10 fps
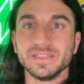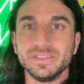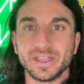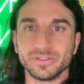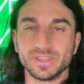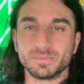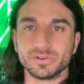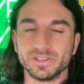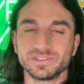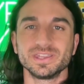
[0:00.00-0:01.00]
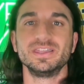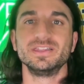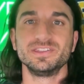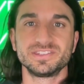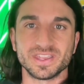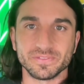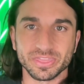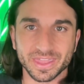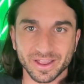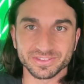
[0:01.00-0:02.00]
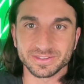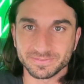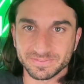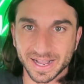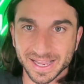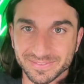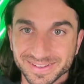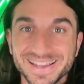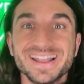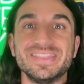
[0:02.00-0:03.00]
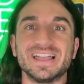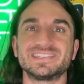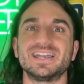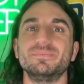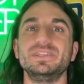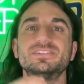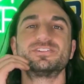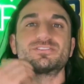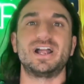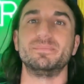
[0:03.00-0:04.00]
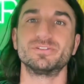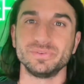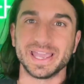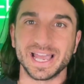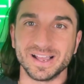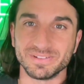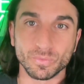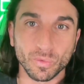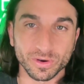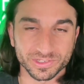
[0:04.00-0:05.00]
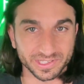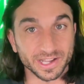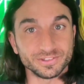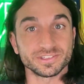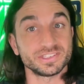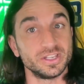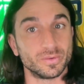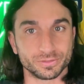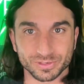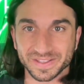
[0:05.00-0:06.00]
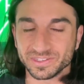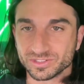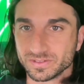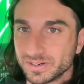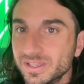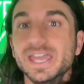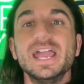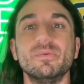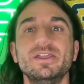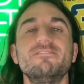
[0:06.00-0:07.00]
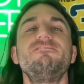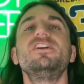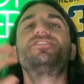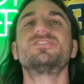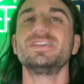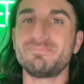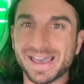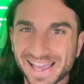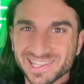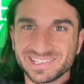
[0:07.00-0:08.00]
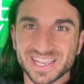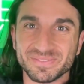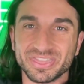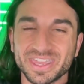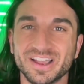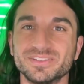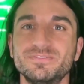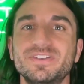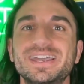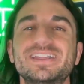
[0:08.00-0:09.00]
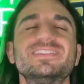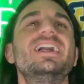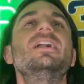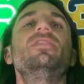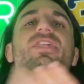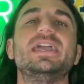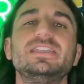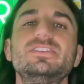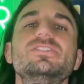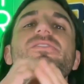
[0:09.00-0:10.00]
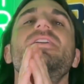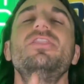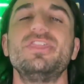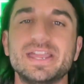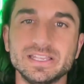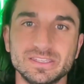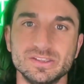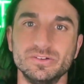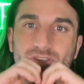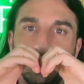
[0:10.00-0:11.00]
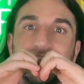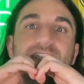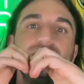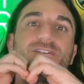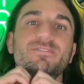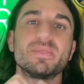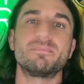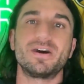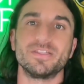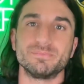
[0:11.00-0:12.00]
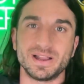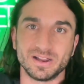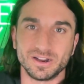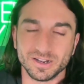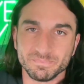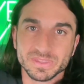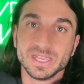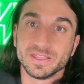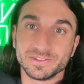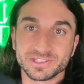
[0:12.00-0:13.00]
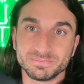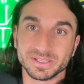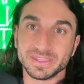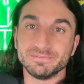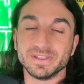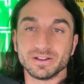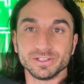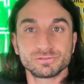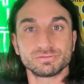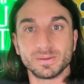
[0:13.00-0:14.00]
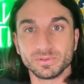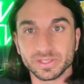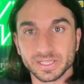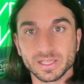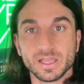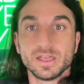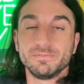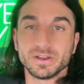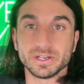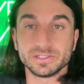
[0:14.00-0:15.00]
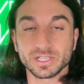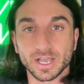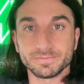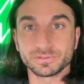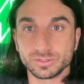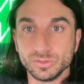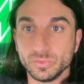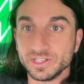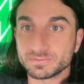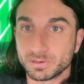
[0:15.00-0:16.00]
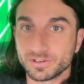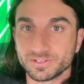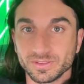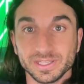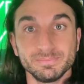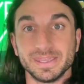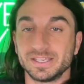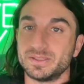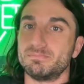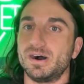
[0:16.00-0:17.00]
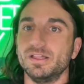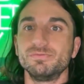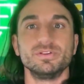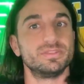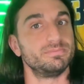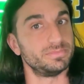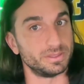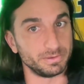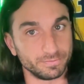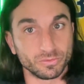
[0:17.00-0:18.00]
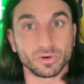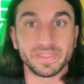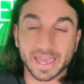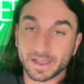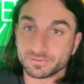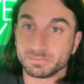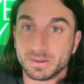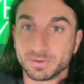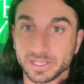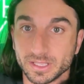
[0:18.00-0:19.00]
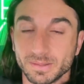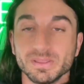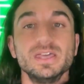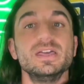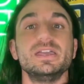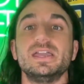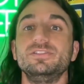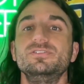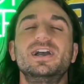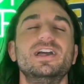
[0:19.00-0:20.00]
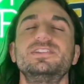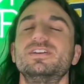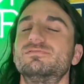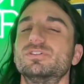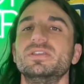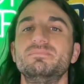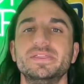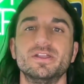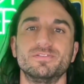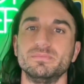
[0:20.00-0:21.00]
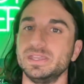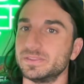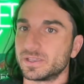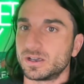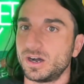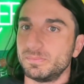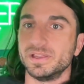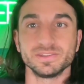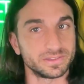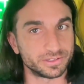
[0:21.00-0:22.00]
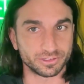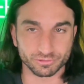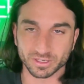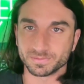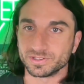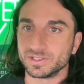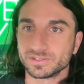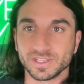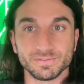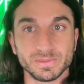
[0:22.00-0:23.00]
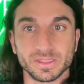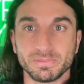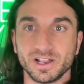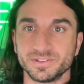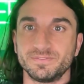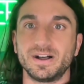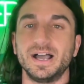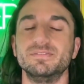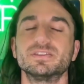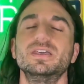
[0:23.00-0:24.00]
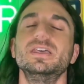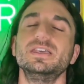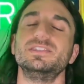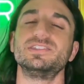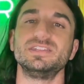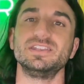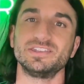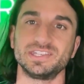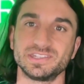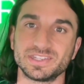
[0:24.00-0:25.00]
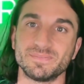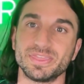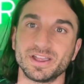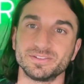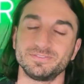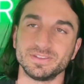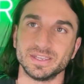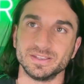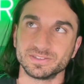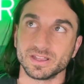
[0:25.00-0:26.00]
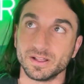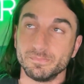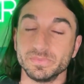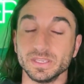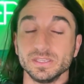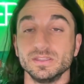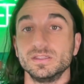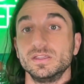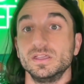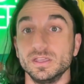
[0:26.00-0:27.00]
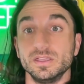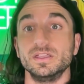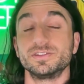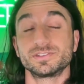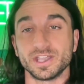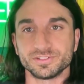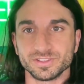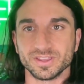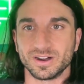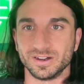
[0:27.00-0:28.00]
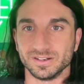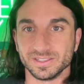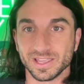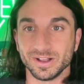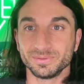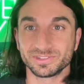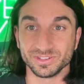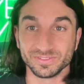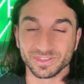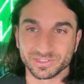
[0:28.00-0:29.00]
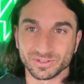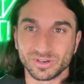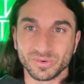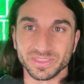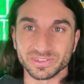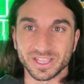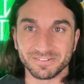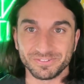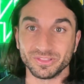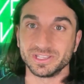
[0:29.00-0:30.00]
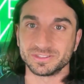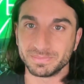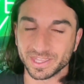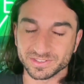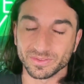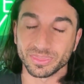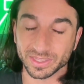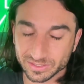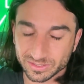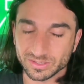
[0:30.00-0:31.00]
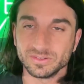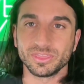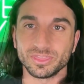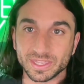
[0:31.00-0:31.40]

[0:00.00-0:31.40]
The other number is 7,005. That's how many subscribers we have on Warriors Digest here with Randy Silver. We officially passed 7,000 fans. Thank you from the bottom of my heart. This has been a very troubling, very tough 2 weeks personally, making a month with the before, the after my breakup. And you guys have really been here for me in the comments and the subscriptions, giving me the positive vibes, and seeing us hit 7,000 fans. It's touching to the heart. It helps soothe the soul when it's not feeling its best. So thank you.